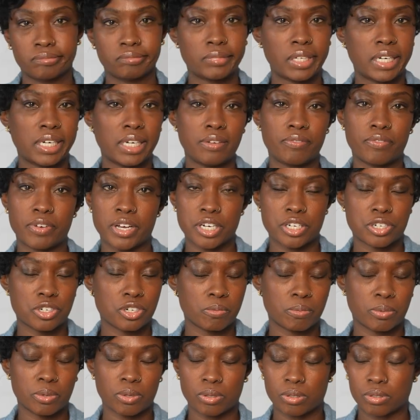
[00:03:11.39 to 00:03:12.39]
any
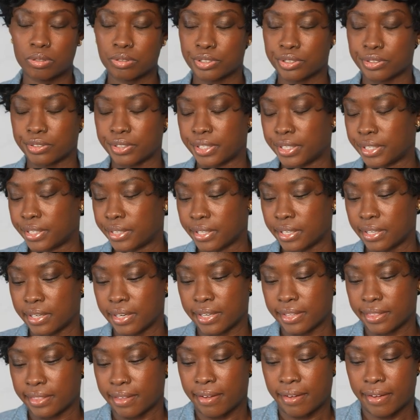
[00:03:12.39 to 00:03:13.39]
vegetables or anything
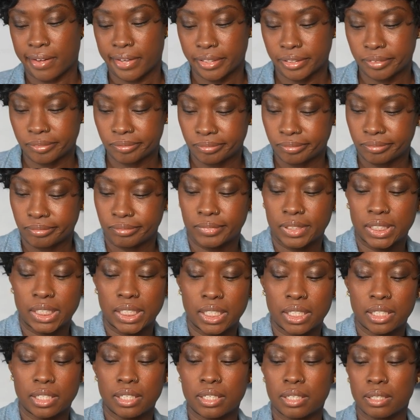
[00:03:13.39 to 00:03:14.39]
like that
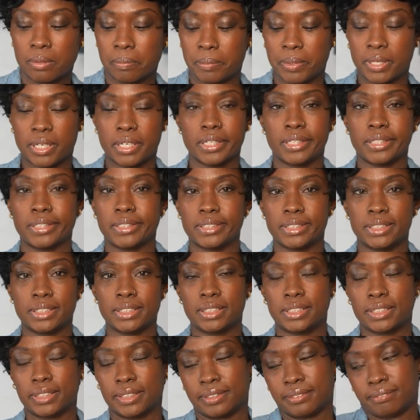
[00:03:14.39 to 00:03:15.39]

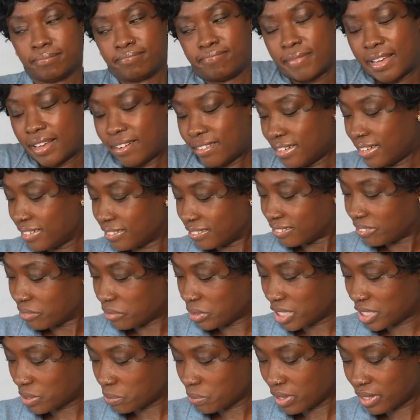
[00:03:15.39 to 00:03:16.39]
because, I don't know,
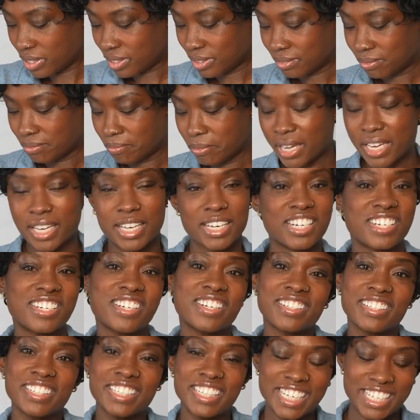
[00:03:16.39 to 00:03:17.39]
we just want to make it
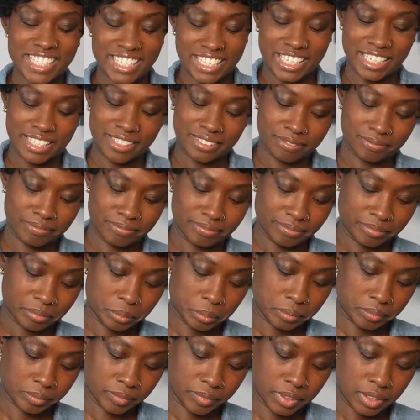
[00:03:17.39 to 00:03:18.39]
chill and easy.
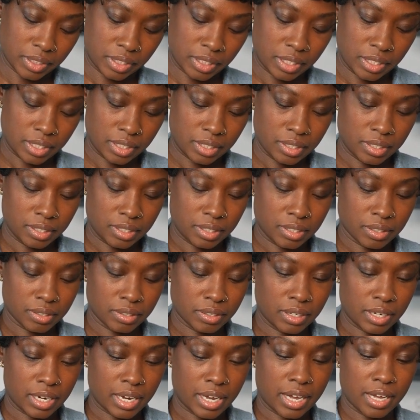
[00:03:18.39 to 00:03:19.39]
I'm
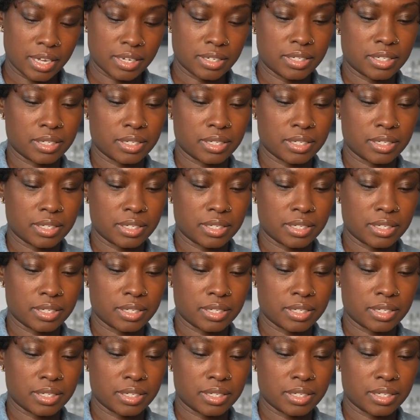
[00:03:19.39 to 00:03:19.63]
going to add